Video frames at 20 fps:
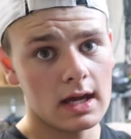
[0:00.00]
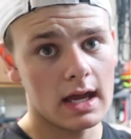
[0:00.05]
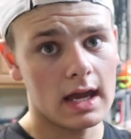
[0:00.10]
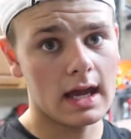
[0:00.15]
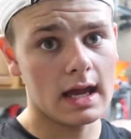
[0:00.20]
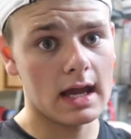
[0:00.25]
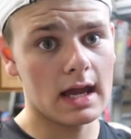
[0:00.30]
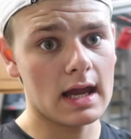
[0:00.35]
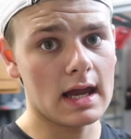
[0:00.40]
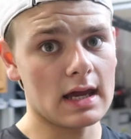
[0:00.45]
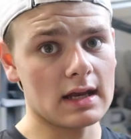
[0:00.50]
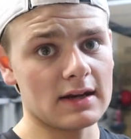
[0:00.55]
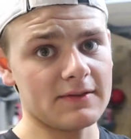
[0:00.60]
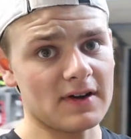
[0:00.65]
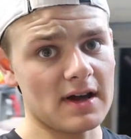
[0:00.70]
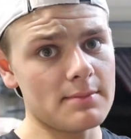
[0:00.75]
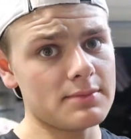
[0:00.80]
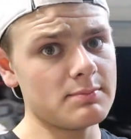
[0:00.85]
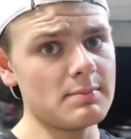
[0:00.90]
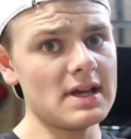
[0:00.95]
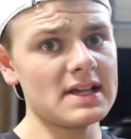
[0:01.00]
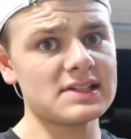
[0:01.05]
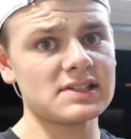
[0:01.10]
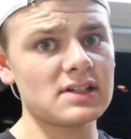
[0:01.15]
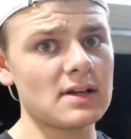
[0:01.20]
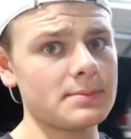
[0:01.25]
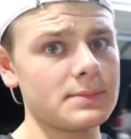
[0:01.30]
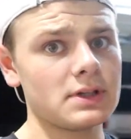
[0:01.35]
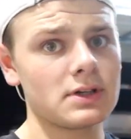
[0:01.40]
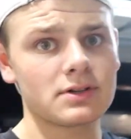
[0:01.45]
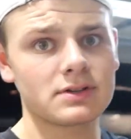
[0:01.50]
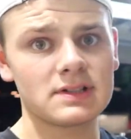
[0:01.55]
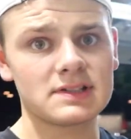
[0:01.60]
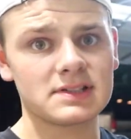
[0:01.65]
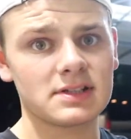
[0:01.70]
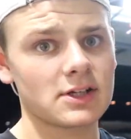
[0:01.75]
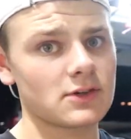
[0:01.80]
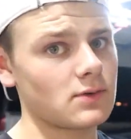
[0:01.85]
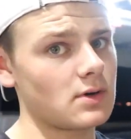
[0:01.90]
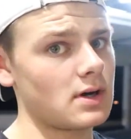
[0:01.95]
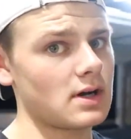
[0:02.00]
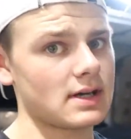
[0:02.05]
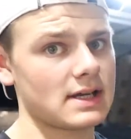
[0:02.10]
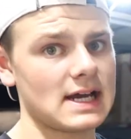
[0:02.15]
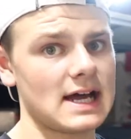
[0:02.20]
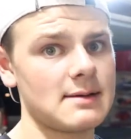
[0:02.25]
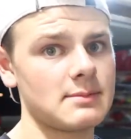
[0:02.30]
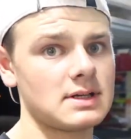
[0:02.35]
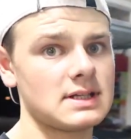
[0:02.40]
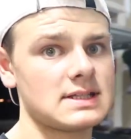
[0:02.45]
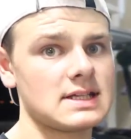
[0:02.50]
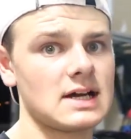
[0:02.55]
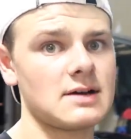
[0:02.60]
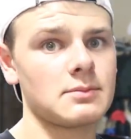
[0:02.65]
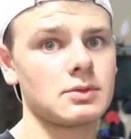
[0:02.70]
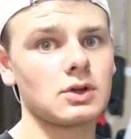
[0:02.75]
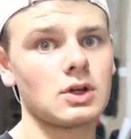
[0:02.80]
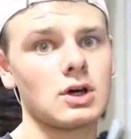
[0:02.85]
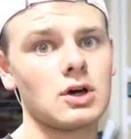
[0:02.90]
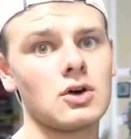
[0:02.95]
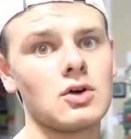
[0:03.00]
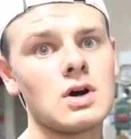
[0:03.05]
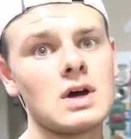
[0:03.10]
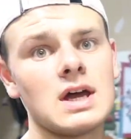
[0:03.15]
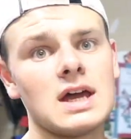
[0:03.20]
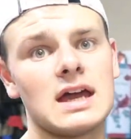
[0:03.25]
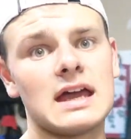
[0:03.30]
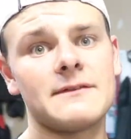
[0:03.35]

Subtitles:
And if I missed something or did something wrong, comment it down below.